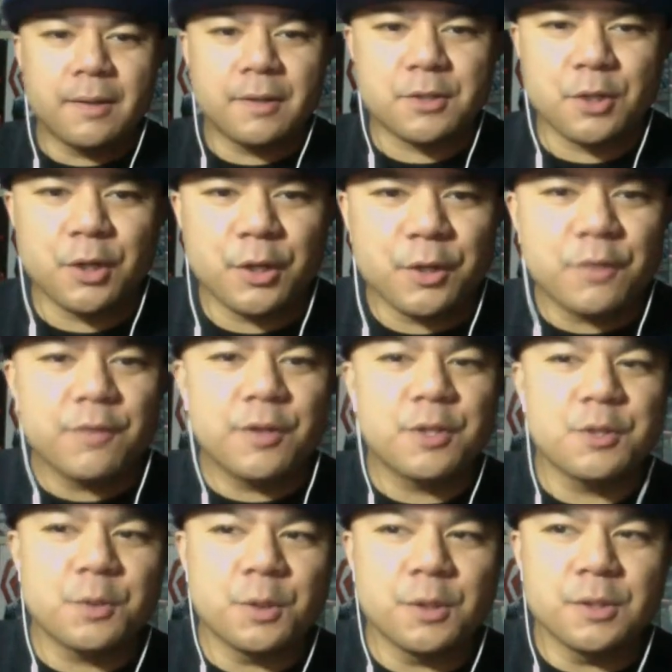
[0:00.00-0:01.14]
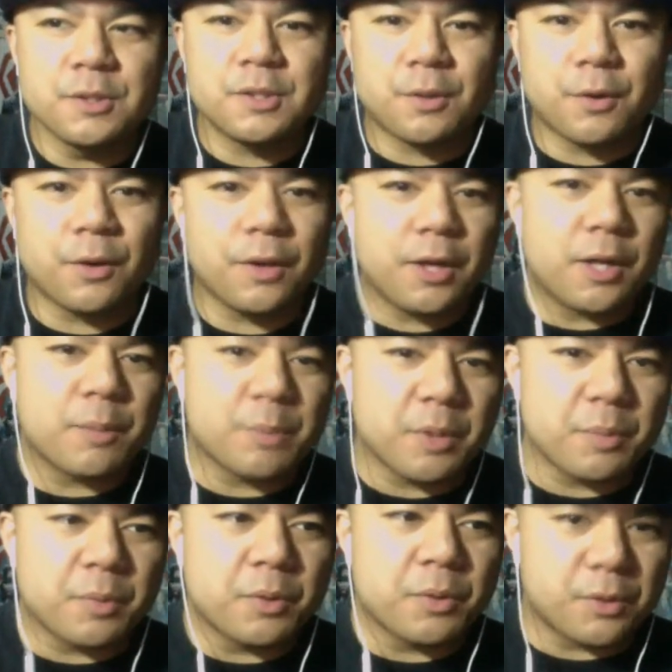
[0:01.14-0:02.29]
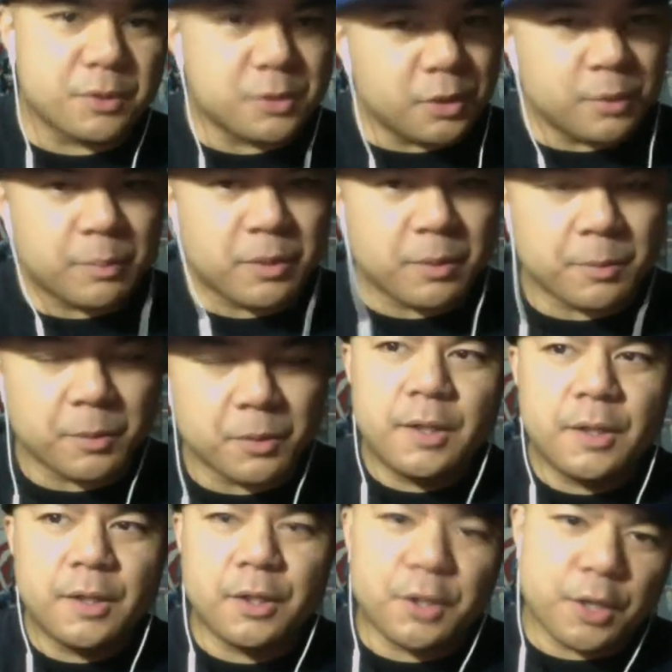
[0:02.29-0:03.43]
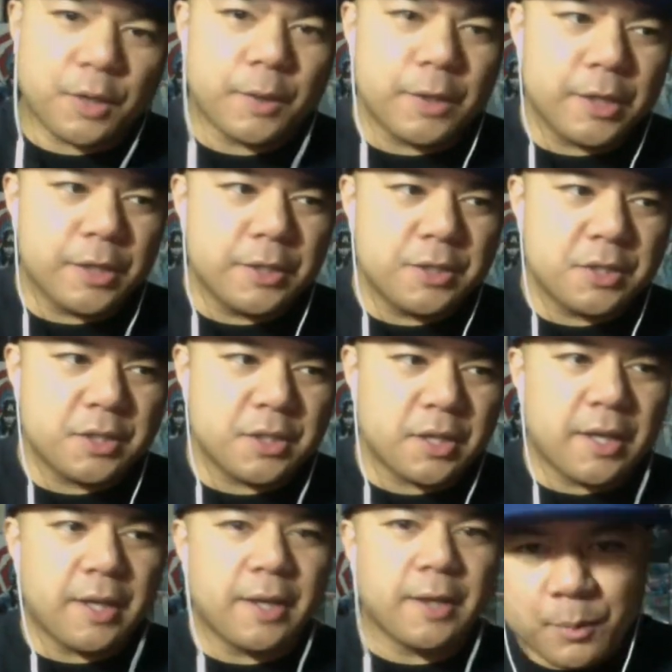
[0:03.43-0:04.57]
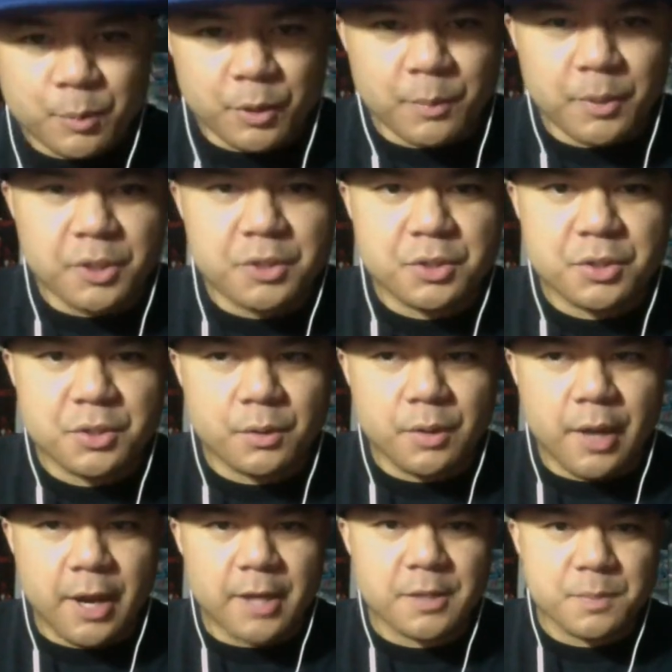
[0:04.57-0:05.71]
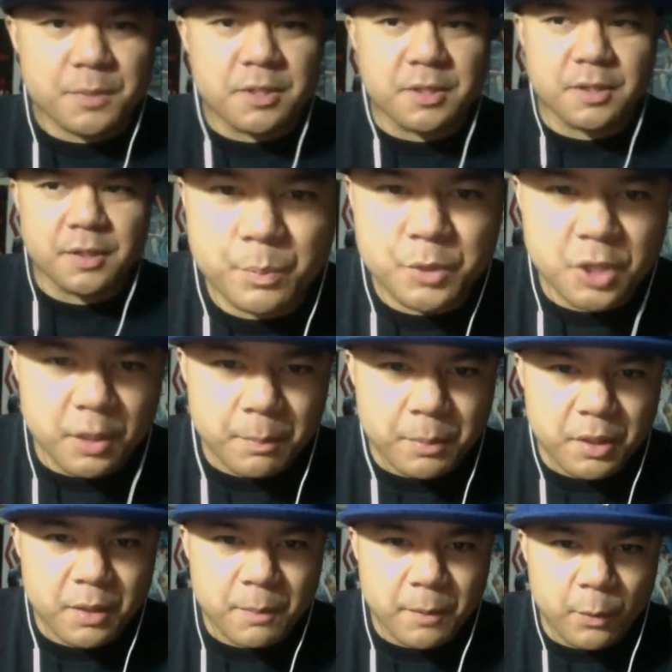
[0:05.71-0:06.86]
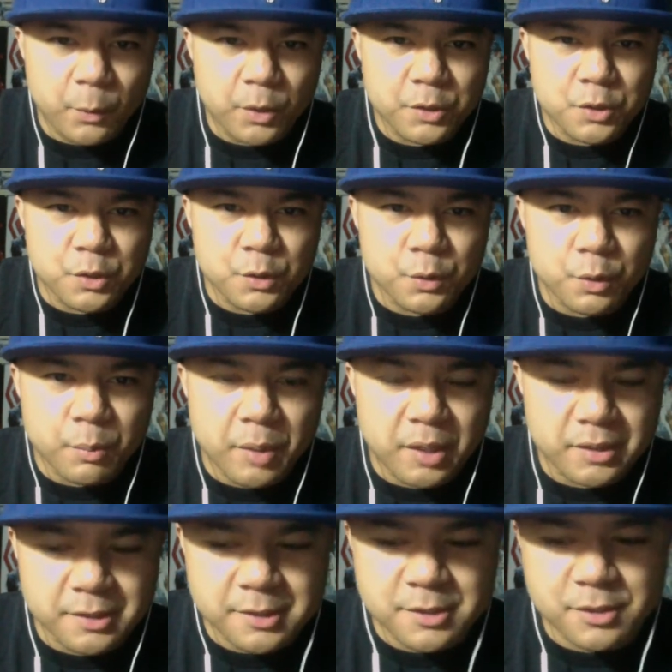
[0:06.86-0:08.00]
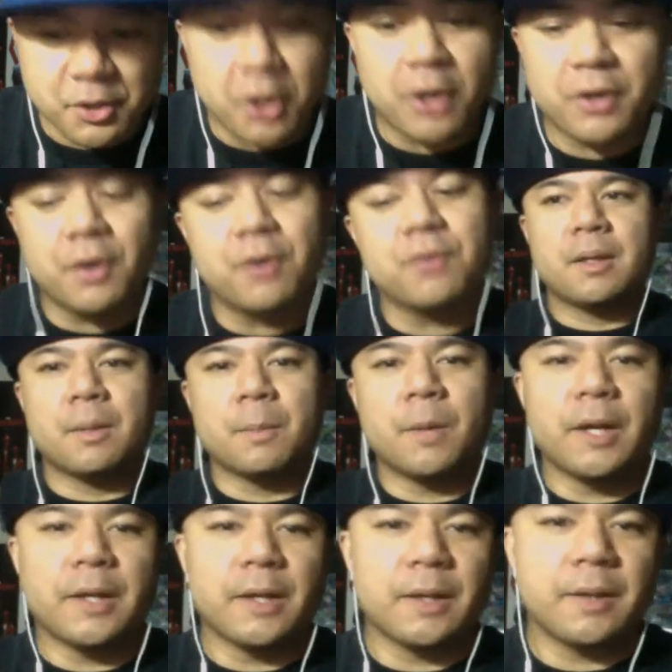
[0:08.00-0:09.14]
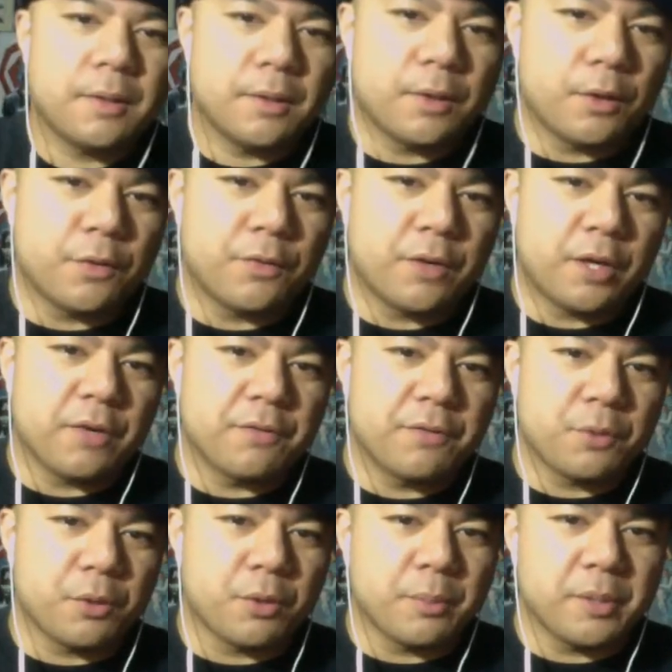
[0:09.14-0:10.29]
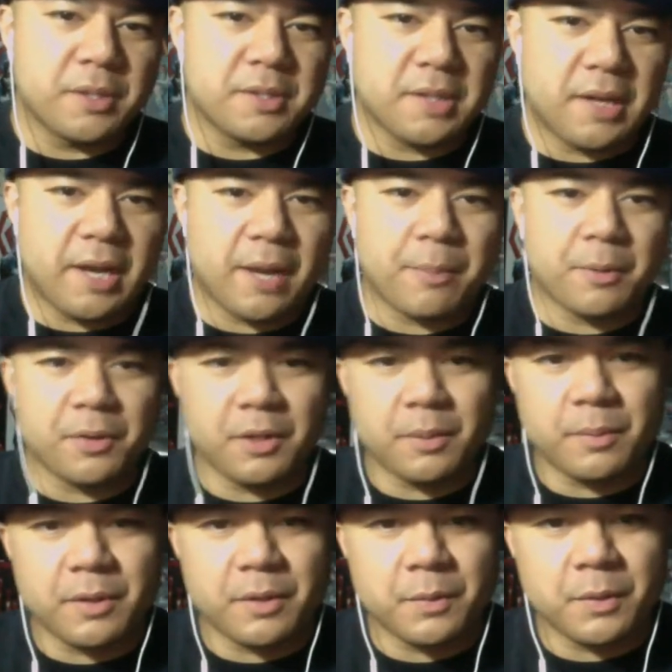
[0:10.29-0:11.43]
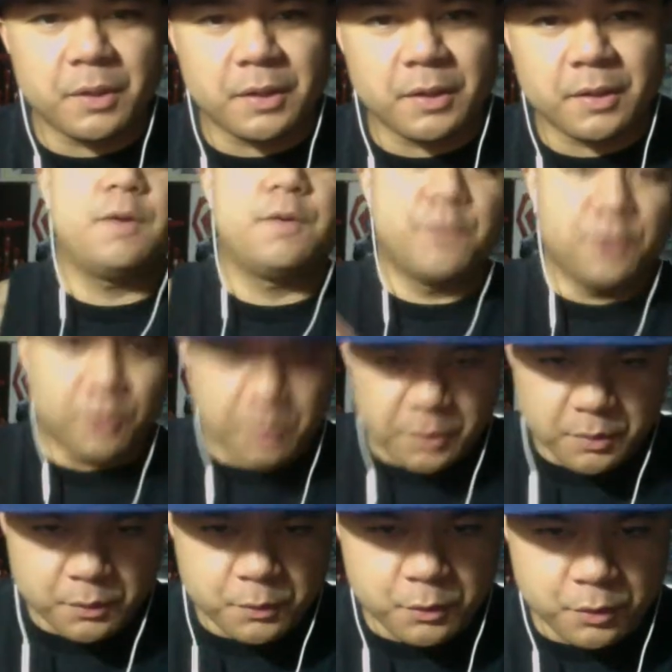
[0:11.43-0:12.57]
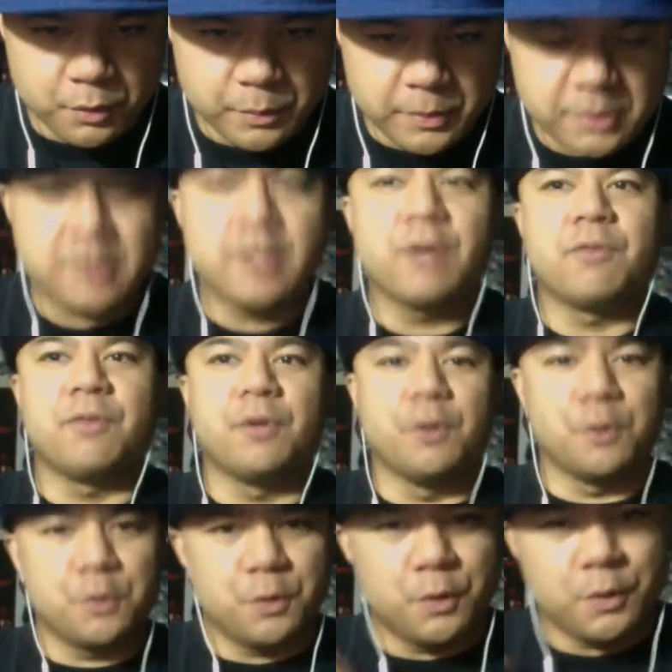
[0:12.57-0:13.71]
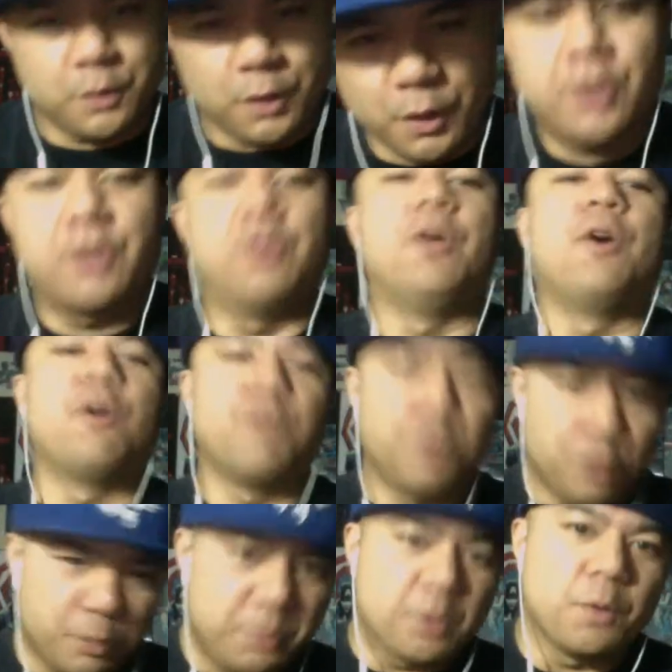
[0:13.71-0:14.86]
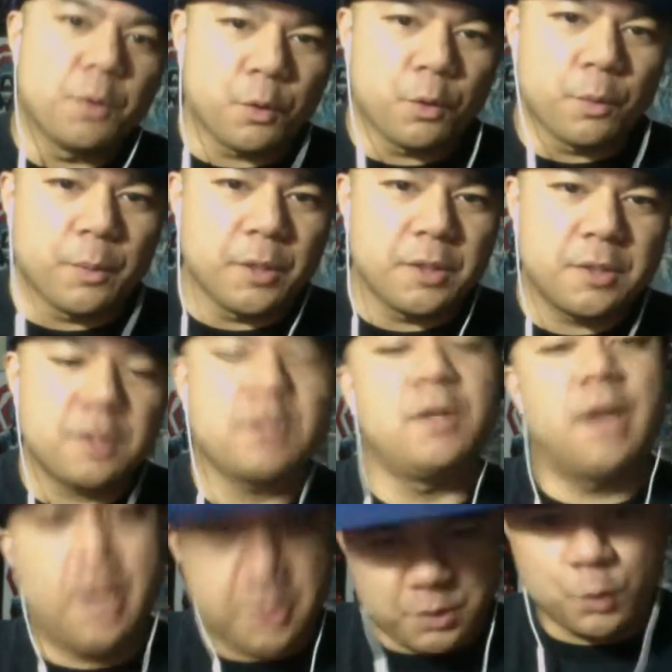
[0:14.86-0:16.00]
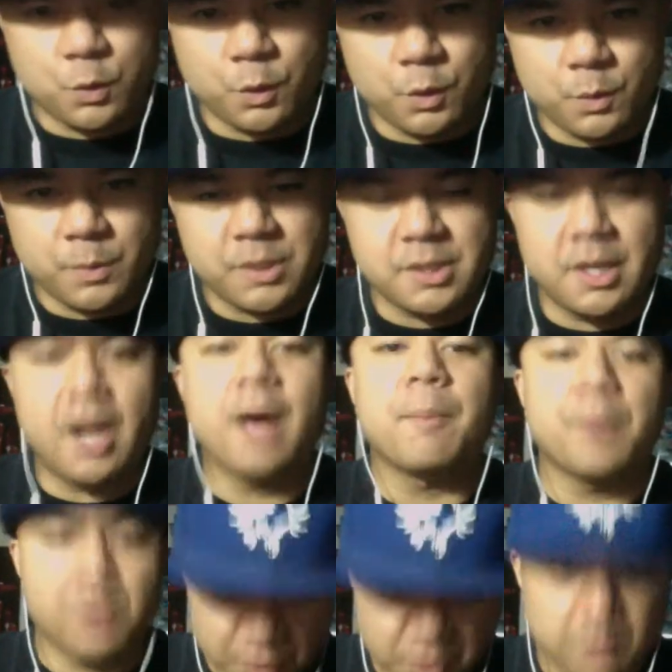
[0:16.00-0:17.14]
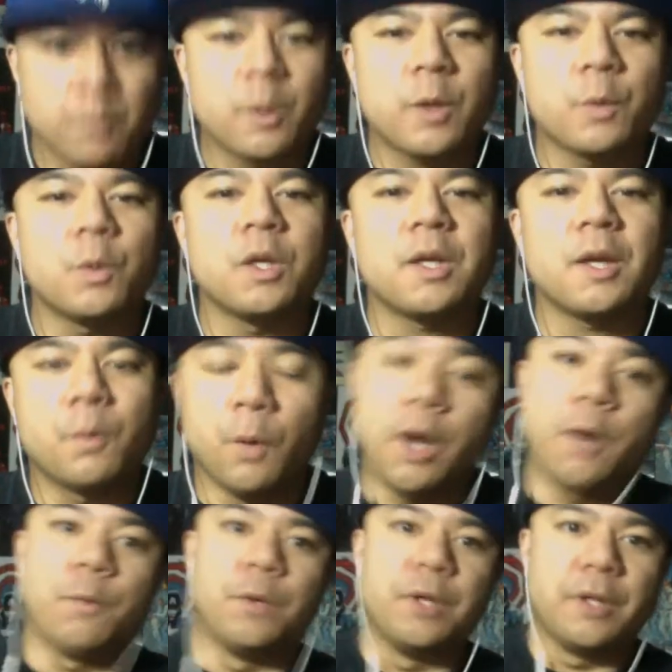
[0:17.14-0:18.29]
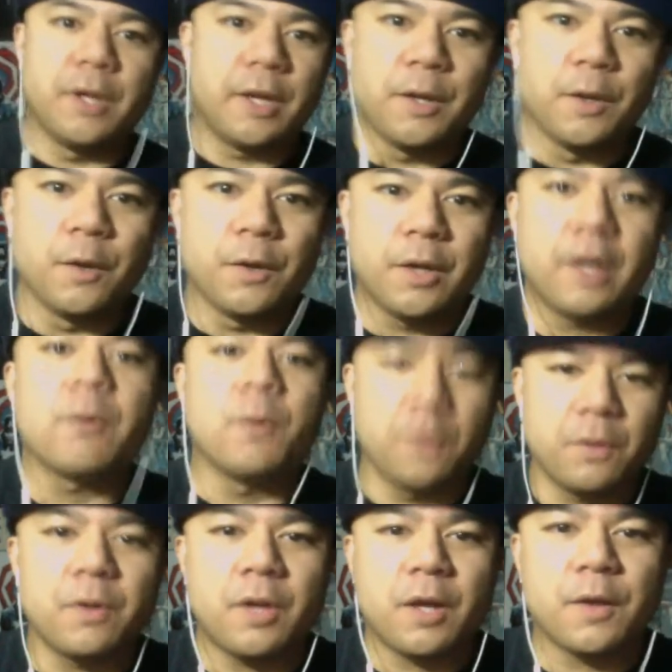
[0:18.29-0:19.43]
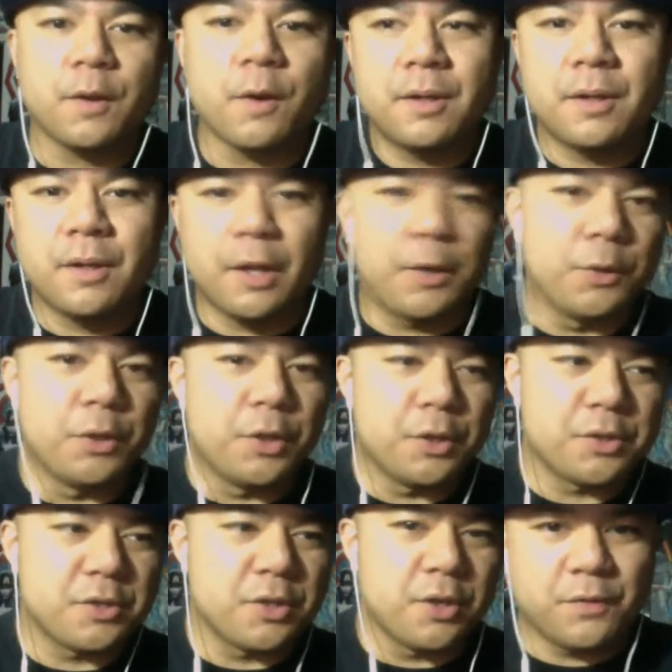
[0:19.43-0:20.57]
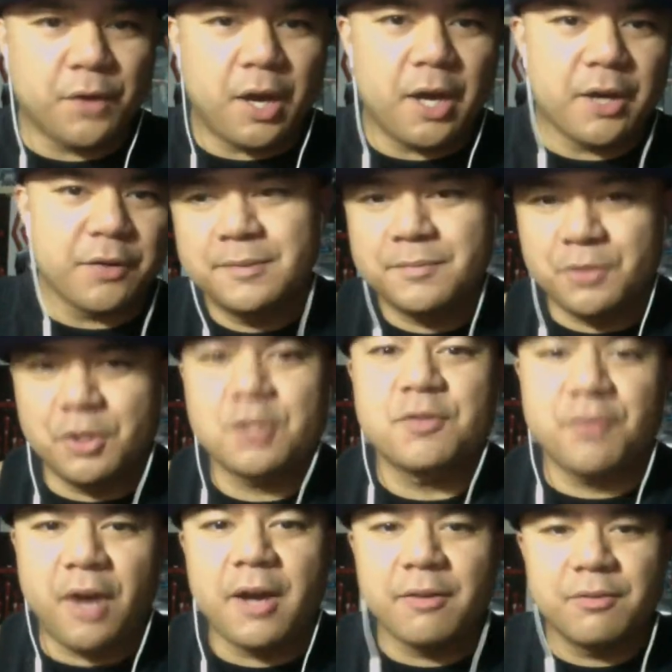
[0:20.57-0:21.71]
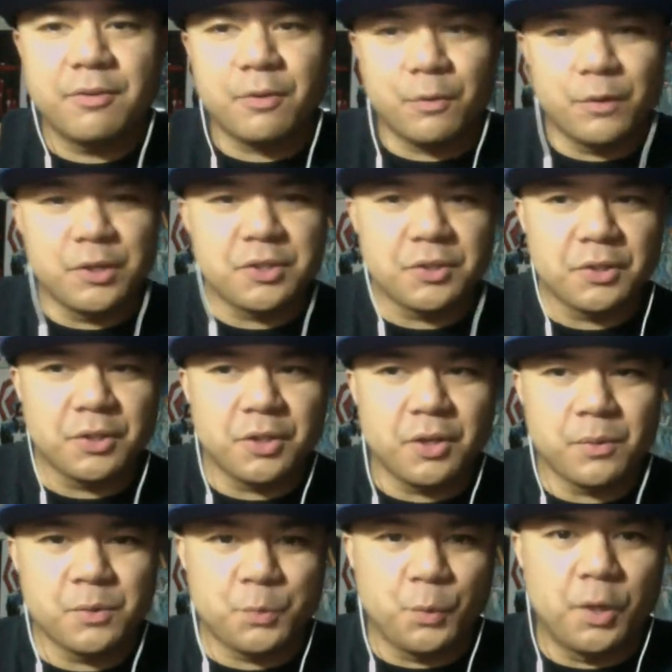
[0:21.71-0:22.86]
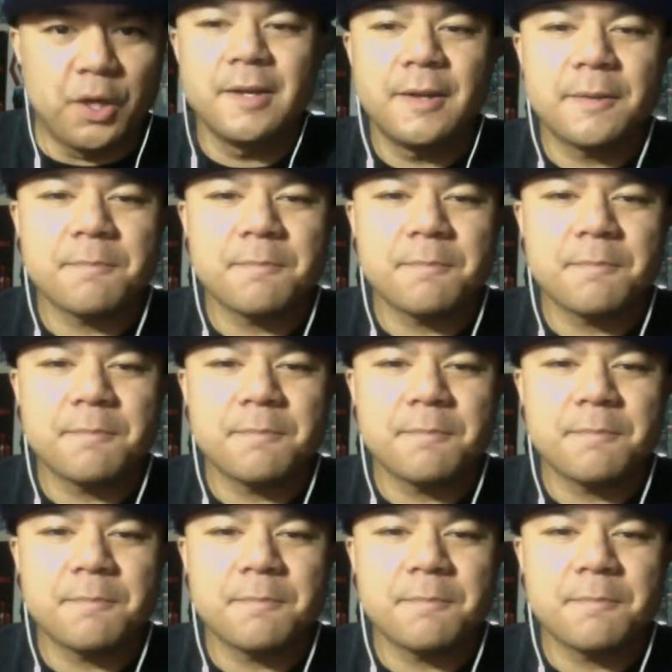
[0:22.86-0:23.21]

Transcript: certain individuals or a lot of people or certain people encouraged and pretty much asked me to chip in my 1-2 about this thought of combining all 5 tournaments that happen on Labor Day weekend. Filipino tournaments. Now, for those who don't know, there are Filipino tournaments, national tournaments that happen on Labor Day weekend. Wow, really? I didn't know that. Well, now you know. Not only is there 5, there's 5. Originally there was 1,